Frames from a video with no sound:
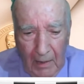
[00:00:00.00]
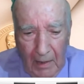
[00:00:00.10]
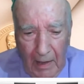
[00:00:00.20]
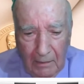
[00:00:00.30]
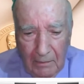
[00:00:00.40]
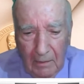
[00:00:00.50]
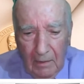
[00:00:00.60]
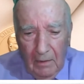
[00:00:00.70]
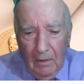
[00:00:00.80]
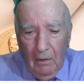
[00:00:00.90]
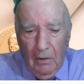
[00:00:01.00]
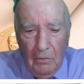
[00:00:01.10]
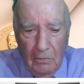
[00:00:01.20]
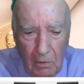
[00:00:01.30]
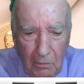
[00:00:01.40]
And
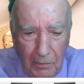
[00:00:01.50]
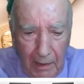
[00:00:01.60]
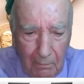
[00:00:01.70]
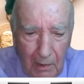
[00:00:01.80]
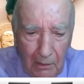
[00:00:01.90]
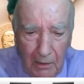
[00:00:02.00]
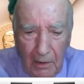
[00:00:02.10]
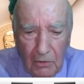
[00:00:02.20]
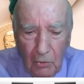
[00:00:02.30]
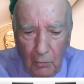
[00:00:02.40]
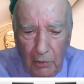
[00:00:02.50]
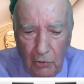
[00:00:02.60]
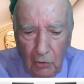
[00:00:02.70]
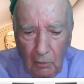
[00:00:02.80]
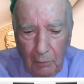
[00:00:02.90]
you know that marketing's
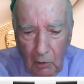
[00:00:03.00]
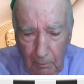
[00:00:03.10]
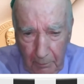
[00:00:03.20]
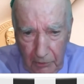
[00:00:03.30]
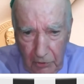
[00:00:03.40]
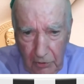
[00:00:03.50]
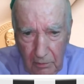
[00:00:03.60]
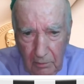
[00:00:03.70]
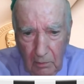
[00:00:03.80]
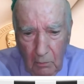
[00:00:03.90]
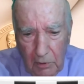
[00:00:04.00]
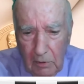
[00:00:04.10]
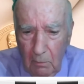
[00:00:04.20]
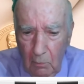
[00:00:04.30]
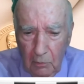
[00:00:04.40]
original purpose
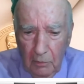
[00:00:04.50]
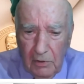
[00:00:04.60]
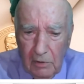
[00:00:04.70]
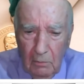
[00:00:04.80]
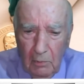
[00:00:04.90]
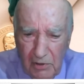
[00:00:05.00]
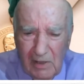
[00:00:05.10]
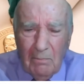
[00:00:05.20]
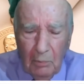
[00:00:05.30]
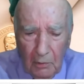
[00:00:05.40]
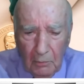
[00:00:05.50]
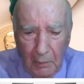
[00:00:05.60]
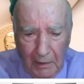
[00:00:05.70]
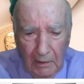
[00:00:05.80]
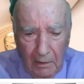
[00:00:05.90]
was simpler,
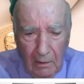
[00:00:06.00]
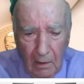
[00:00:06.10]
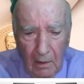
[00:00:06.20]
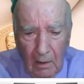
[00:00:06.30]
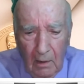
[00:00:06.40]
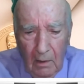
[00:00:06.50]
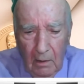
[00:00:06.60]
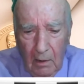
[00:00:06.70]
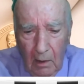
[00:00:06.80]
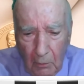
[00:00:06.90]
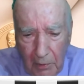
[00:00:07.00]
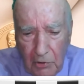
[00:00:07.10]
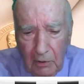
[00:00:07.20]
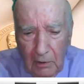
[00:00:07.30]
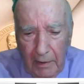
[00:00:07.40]
really.
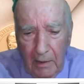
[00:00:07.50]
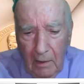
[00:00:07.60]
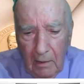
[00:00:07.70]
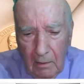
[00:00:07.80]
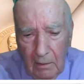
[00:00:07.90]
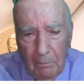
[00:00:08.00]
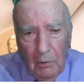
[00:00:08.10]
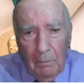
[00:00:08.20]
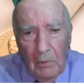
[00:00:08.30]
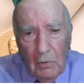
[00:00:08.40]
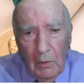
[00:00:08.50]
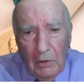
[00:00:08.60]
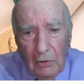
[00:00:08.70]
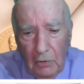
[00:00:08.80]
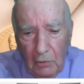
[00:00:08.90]
Originally, the purpose
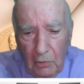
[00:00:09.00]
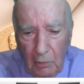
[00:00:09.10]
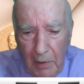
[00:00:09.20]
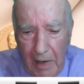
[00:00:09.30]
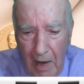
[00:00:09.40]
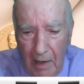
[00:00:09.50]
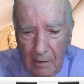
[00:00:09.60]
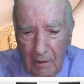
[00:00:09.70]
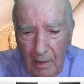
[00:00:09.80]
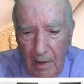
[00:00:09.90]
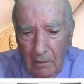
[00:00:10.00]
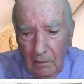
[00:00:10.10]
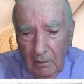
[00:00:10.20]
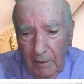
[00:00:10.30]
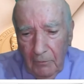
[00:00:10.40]
was to create and
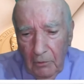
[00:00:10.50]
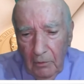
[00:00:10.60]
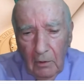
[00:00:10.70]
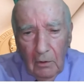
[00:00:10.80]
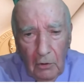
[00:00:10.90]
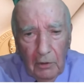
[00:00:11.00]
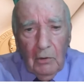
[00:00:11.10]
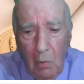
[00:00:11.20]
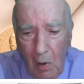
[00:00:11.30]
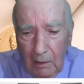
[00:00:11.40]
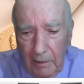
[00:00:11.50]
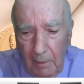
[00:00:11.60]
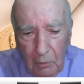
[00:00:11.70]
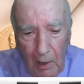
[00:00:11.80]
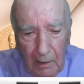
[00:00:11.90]
deliver good quality
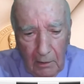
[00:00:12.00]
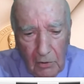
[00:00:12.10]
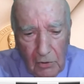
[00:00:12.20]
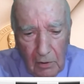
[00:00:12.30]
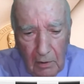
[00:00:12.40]
products